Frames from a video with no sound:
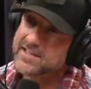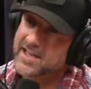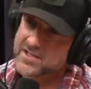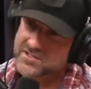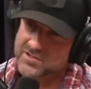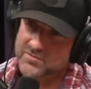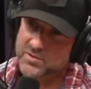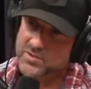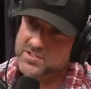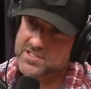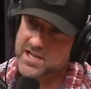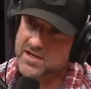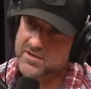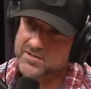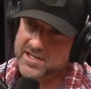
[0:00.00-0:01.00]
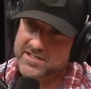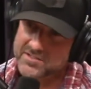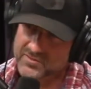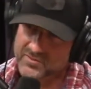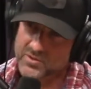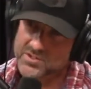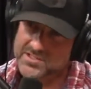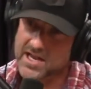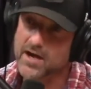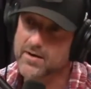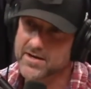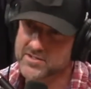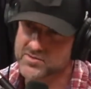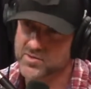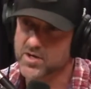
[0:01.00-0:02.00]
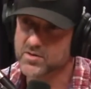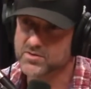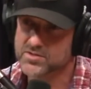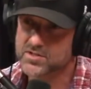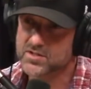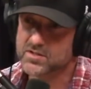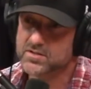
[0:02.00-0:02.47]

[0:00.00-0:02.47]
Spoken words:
national forest now. National forest now has roads.